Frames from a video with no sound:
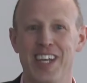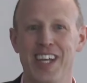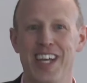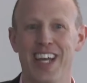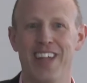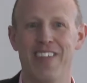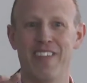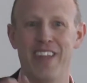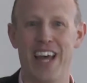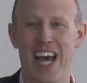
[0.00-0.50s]

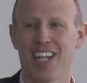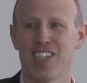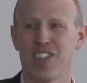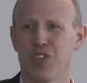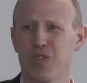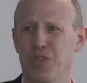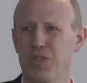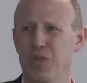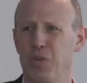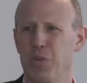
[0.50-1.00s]
and that's
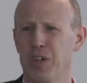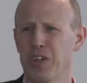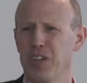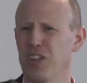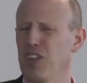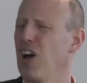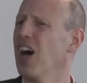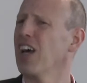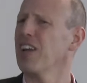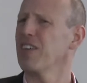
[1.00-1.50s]
where a
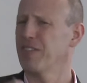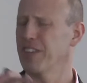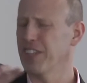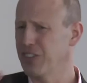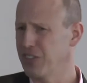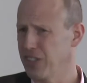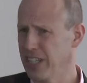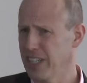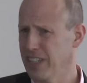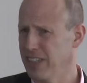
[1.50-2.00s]
lot of the
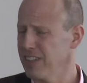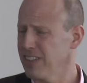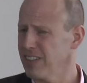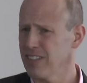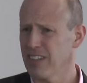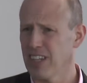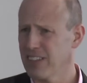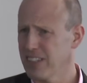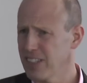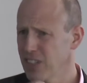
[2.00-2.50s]
genius,
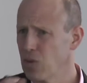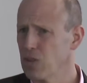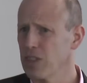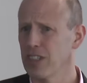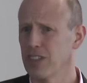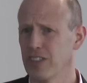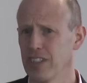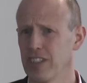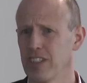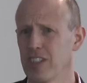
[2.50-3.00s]
not the only
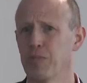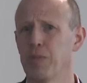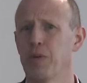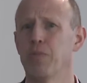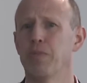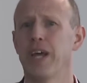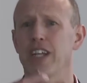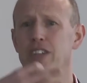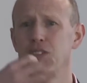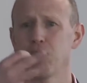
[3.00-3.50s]
genius, but
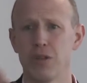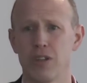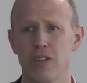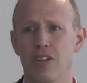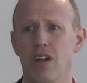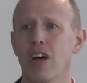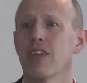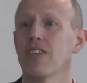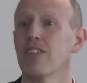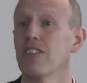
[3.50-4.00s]
that's where a
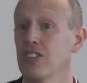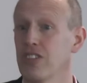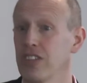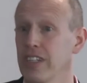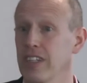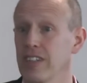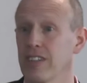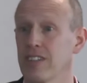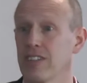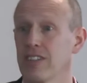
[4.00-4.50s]
lot of the
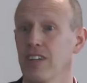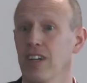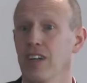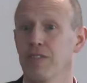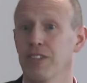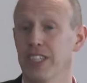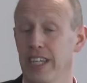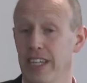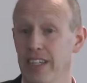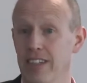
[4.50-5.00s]
genius of
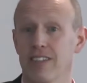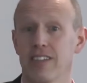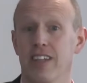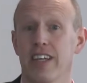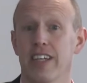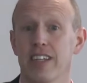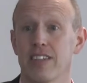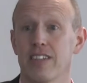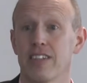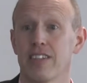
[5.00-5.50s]
a data
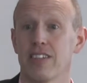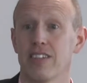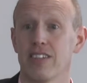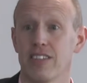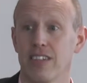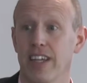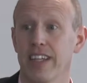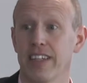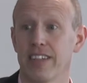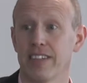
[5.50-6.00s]

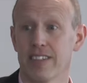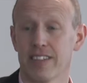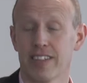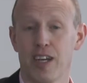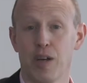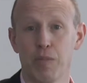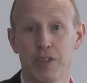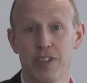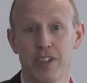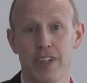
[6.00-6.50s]
scientist
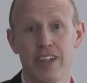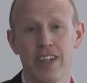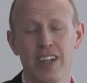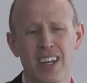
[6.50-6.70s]
comes in.